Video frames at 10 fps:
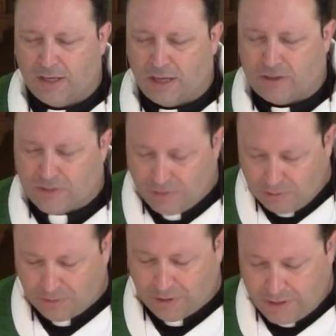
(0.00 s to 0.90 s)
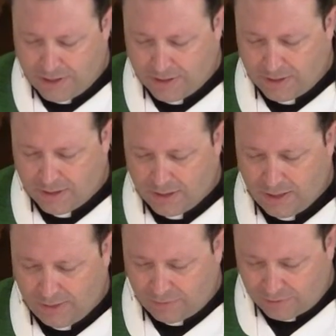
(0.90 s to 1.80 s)
as you, Lord,
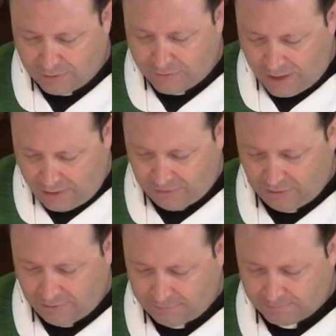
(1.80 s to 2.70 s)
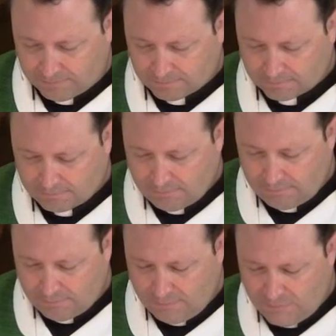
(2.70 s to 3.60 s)
have served us.
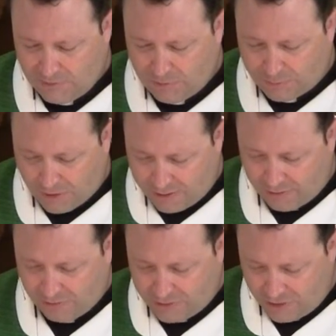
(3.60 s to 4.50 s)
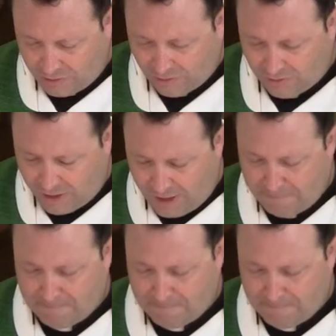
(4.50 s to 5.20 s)
We pray this in Jesus' name.